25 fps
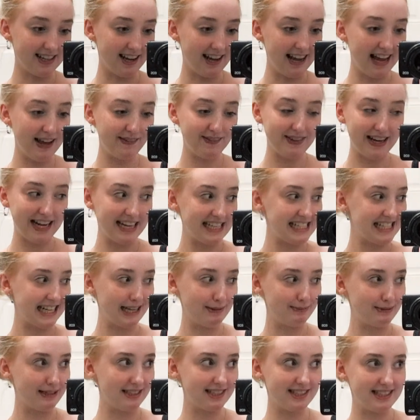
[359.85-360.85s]
I haven't had
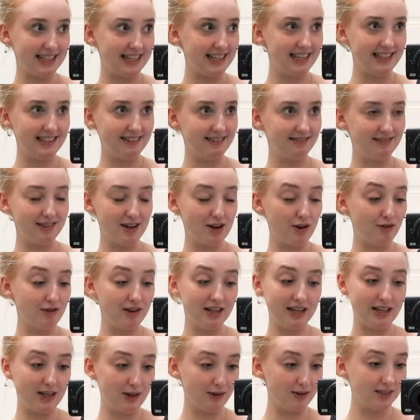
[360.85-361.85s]
tapas in a
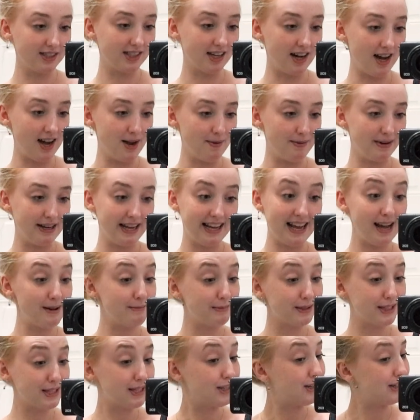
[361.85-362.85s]
really long time and I
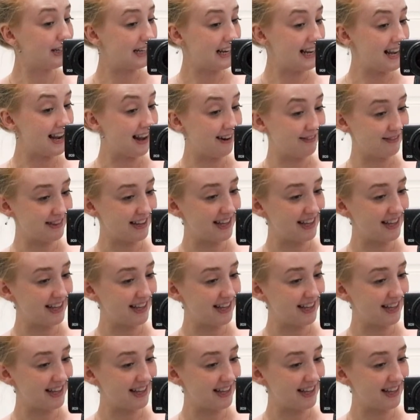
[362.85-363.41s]
absolutely love